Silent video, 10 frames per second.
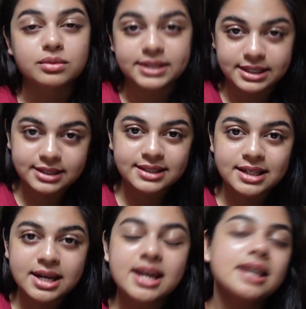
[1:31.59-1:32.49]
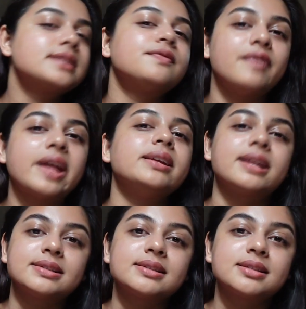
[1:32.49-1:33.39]
routines is very
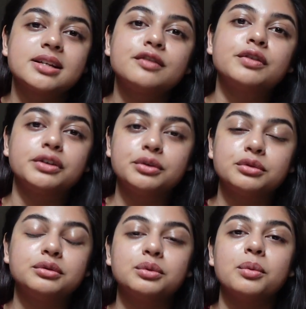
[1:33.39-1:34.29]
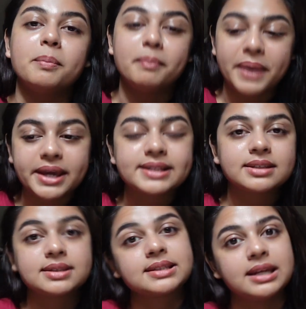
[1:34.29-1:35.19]
necessary for you to make it
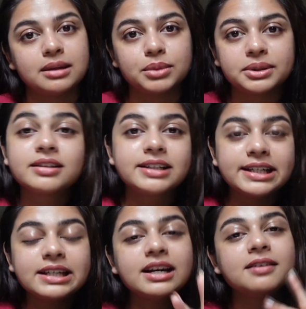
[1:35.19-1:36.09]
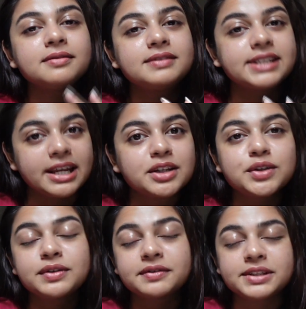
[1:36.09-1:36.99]
sustainable. Reading ten
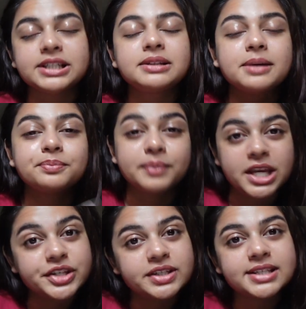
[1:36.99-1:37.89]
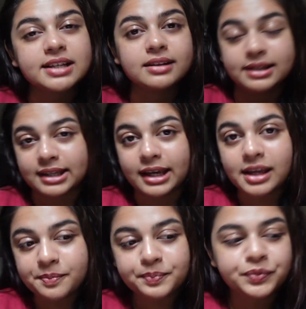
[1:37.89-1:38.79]
to fifteen pages a
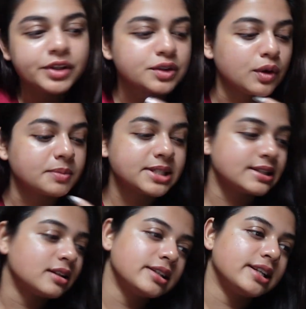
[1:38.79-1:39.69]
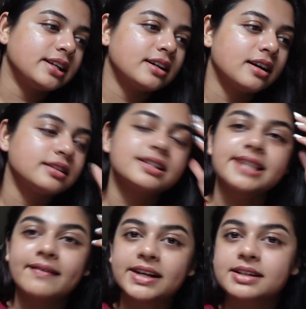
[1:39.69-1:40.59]
day. So I'm still reading The
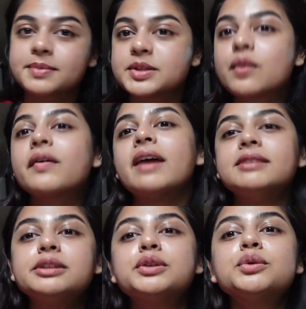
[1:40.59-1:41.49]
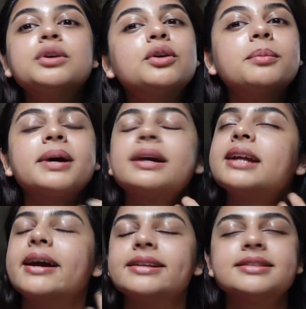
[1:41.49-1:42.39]
Seven Husbands of Evelyn Hugo,
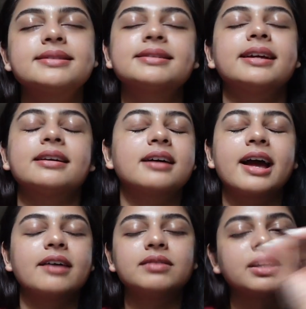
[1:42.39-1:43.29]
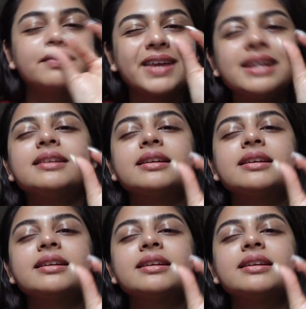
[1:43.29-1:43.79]
but it's like I have like very